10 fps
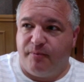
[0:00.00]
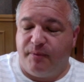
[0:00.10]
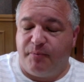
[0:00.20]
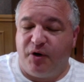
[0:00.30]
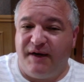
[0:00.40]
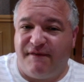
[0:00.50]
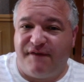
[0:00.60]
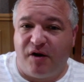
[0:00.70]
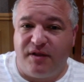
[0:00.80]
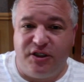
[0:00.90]
pretty
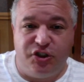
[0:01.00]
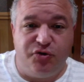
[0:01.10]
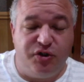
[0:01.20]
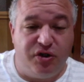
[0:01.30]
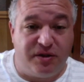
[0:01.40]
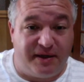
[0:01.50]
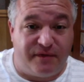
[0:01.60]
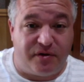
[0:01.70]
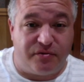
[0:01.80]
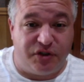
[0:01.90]
fairly junior
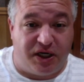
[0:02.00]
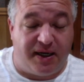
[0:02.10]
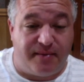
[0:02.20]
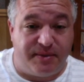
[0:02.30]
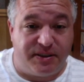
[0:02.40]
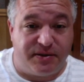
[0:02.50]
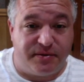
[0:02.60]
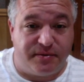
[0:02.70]
level jobs